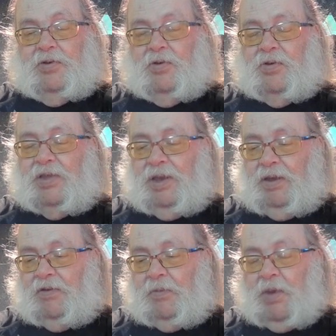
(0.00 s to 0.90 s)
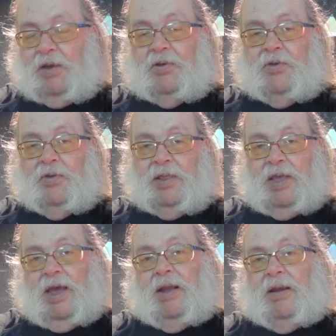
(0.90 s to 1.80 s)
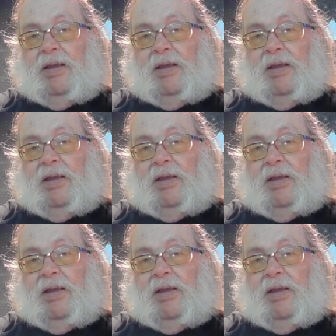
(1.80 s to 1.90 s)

cool thing is that by doing that,